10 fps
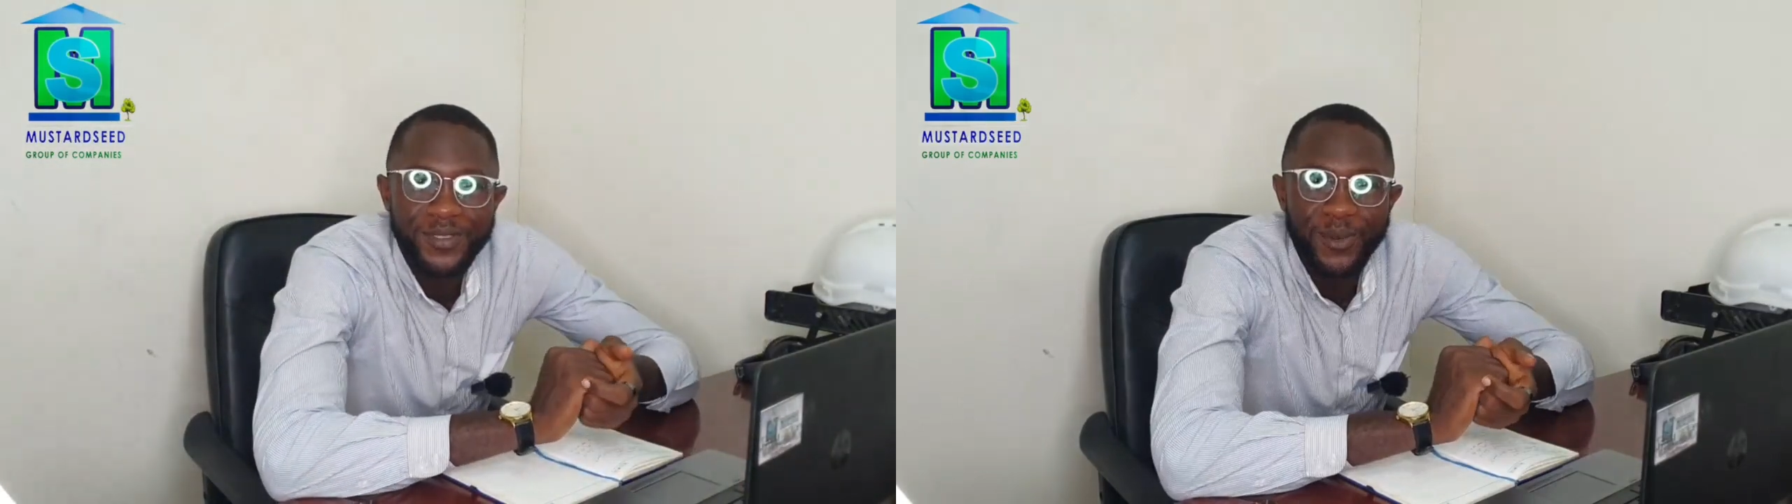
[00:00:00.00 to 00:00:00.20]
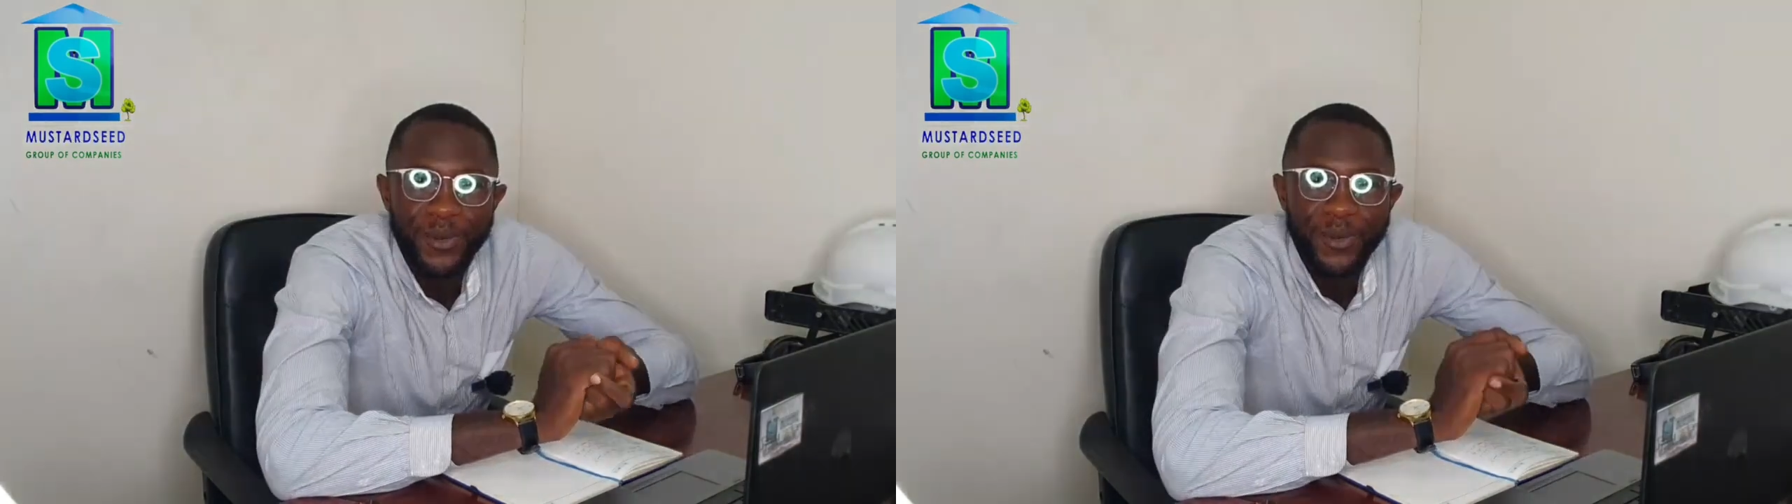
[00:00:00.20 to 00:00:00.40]

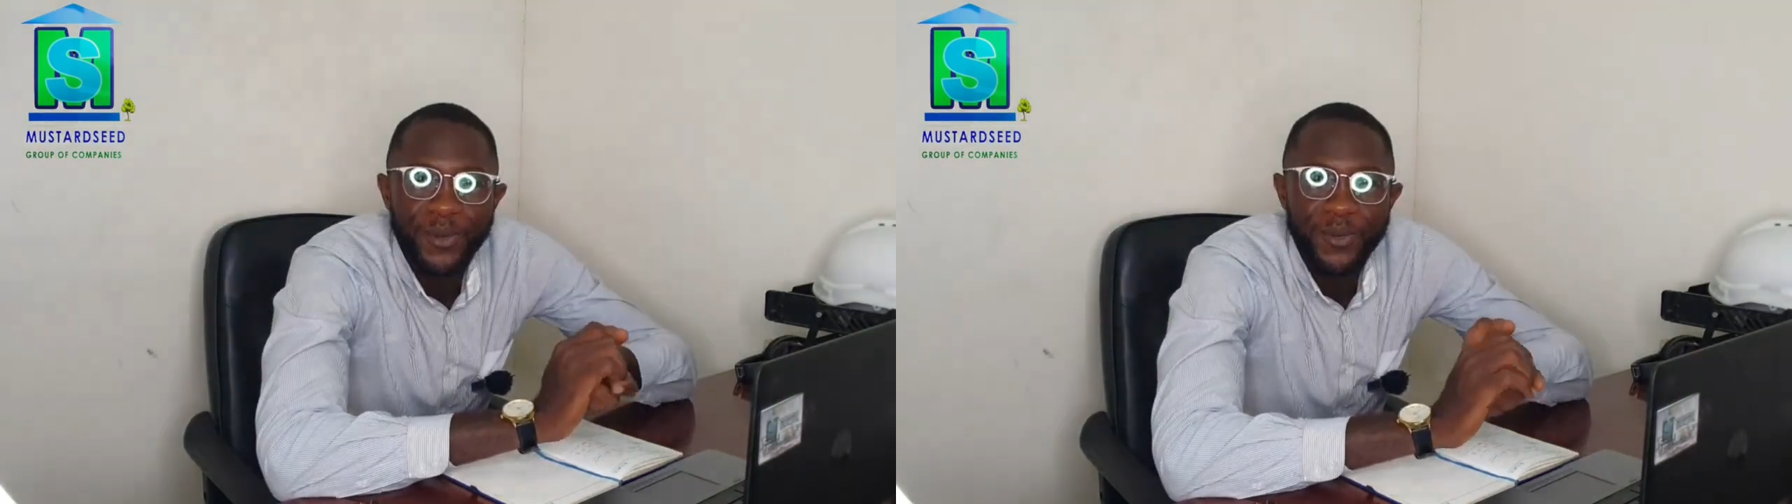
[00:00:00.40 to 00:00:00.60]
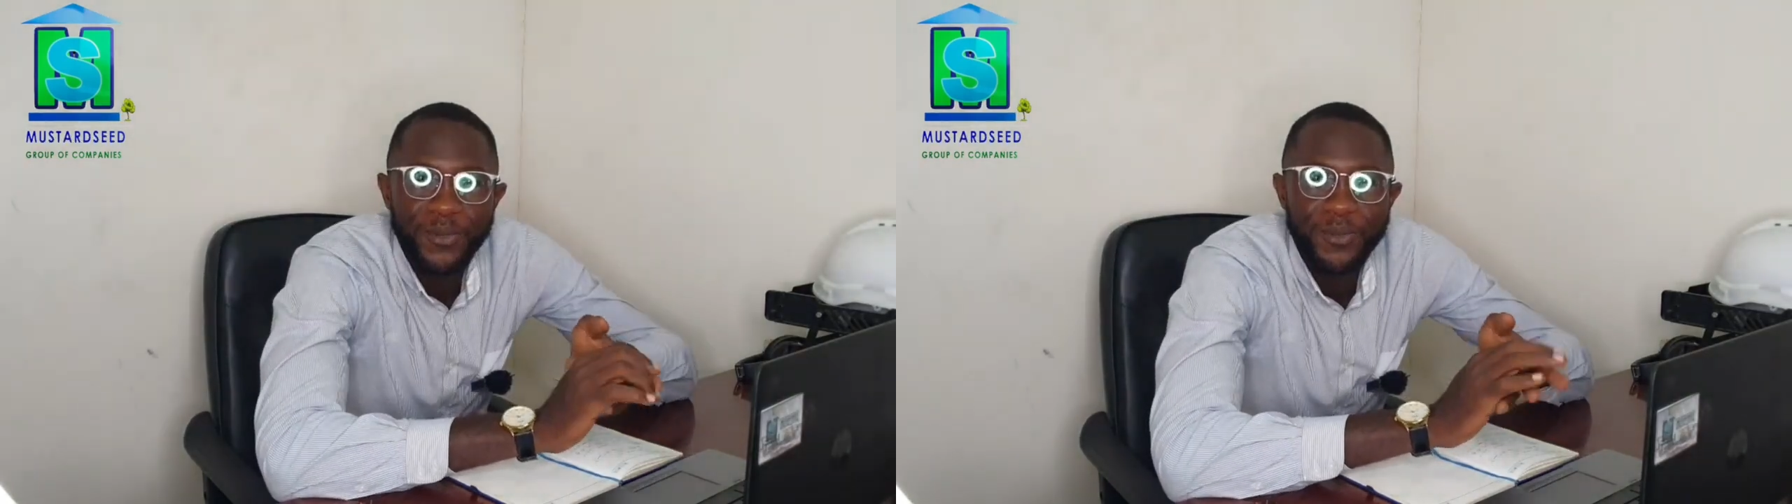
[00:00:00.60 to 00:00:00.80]

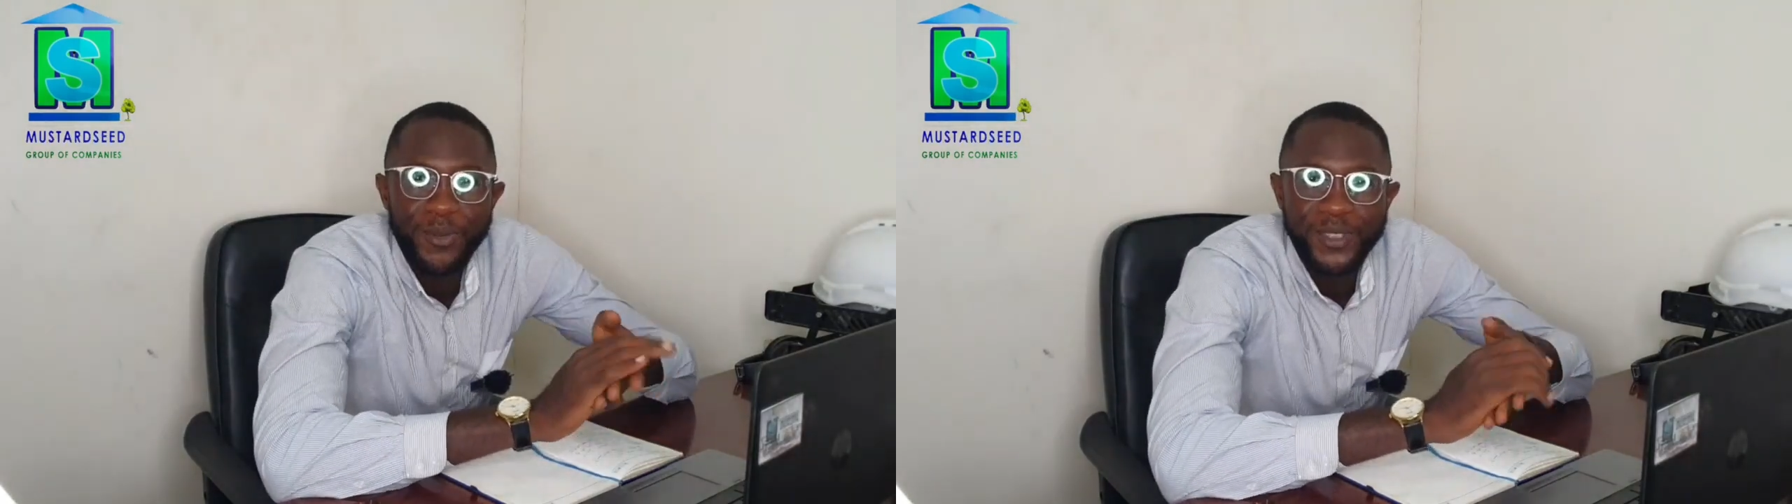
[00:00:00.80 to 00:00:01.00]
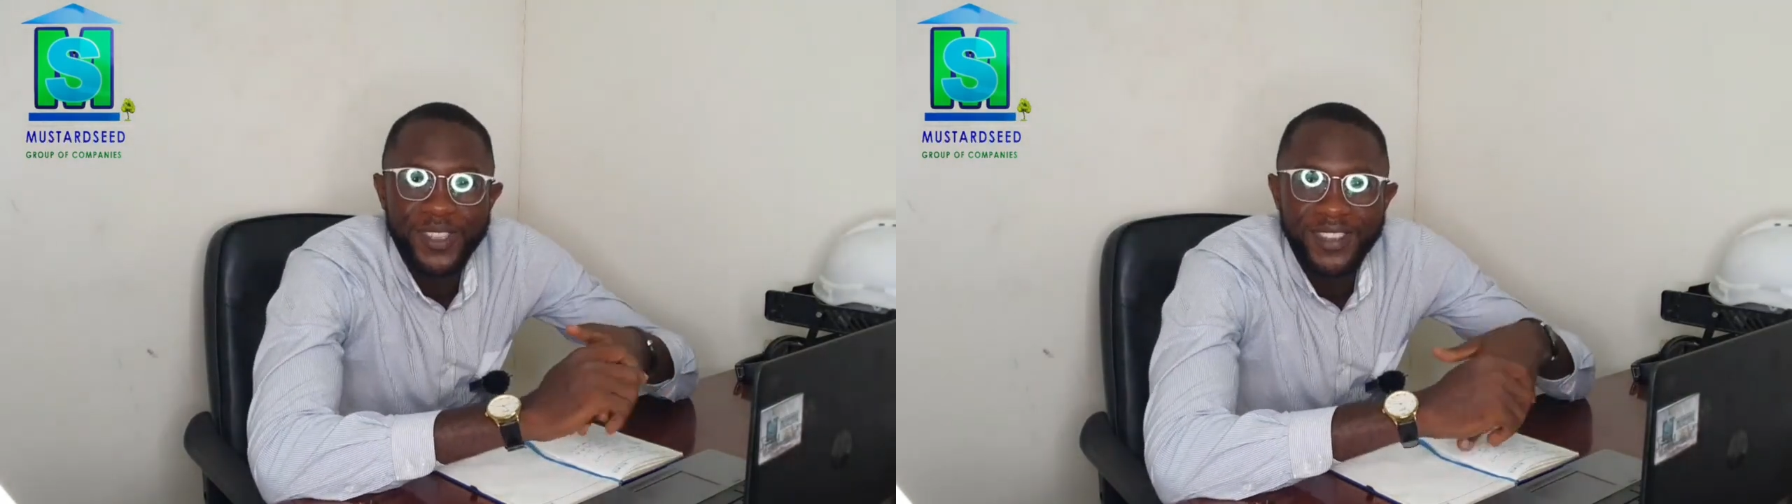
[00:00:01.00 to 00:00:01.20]
for
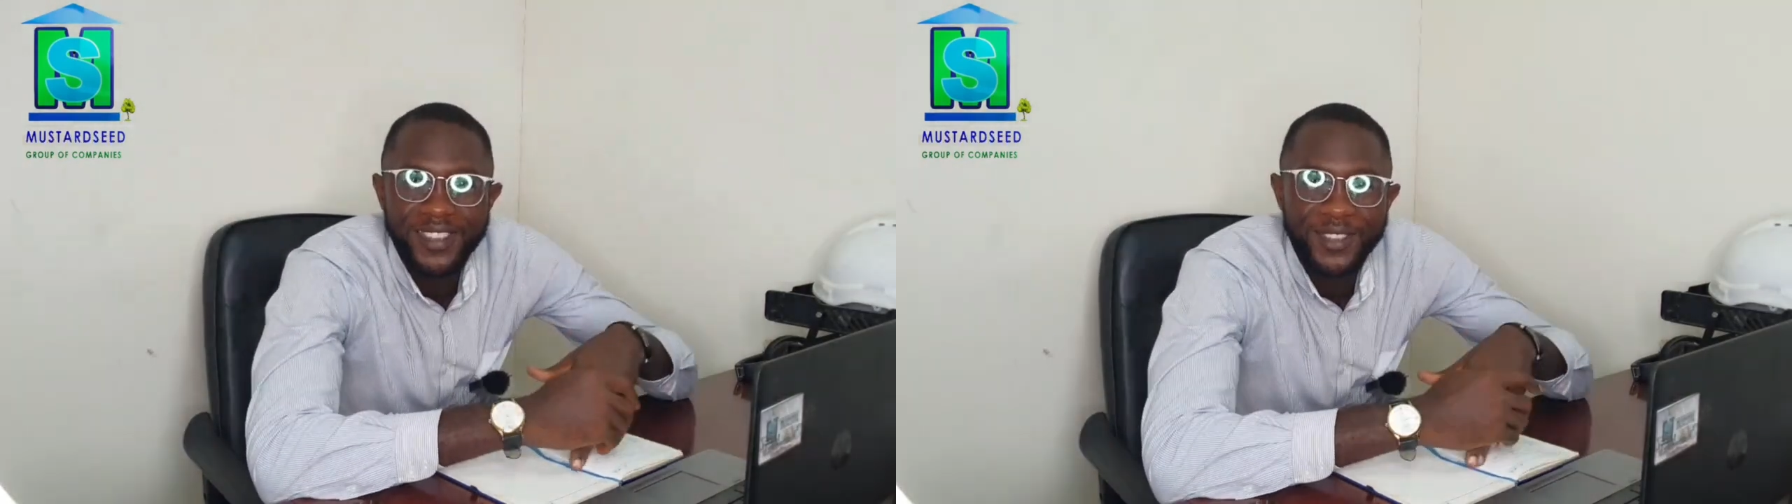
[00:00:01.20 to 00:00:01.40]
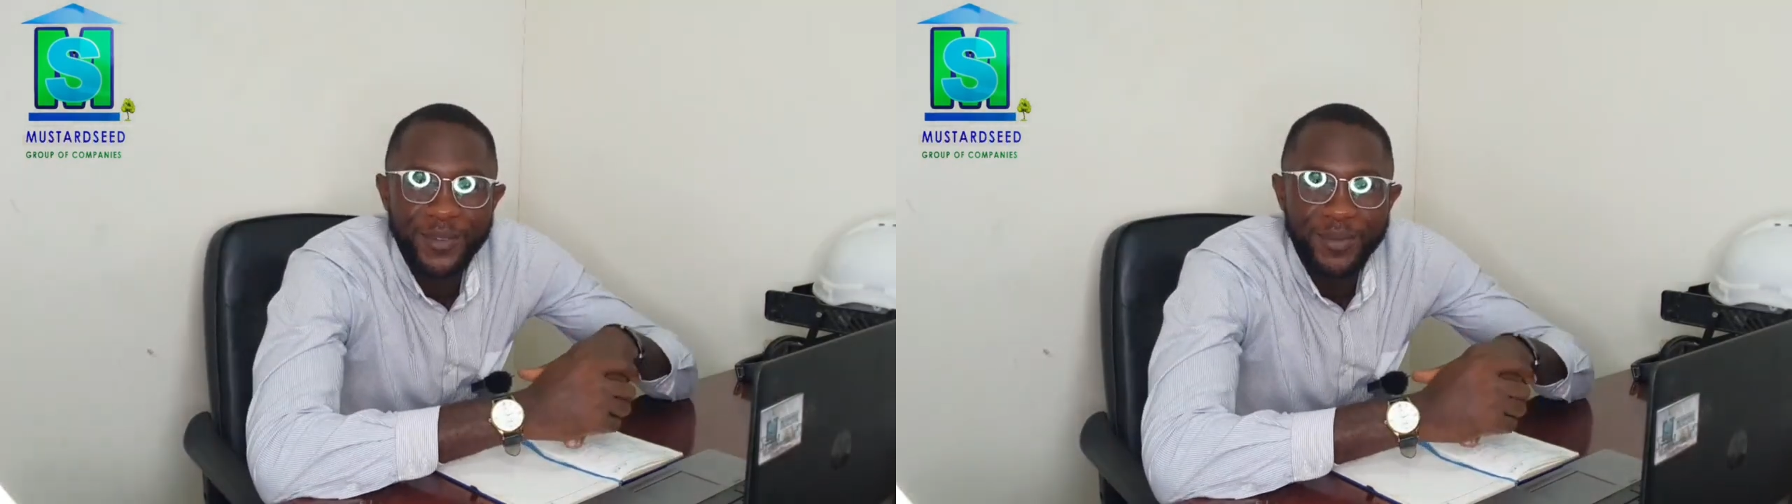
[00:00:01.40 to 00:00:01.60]

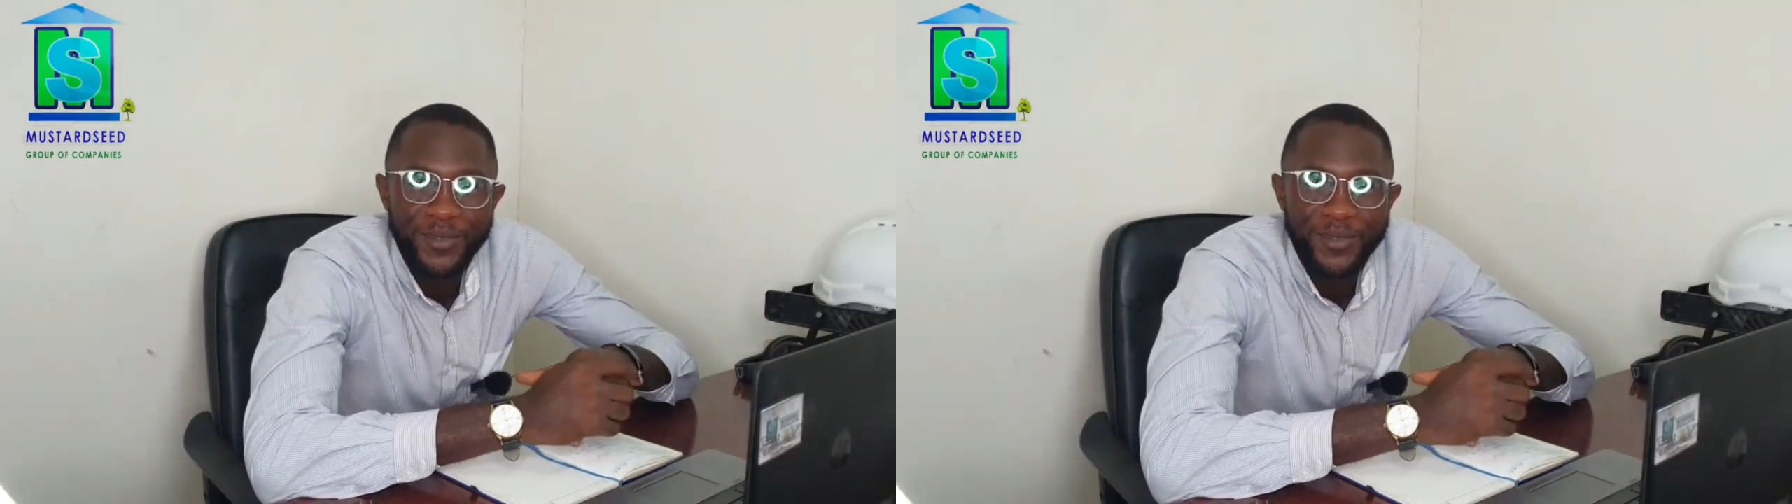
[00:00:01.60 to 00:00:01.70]
MustardSeed Group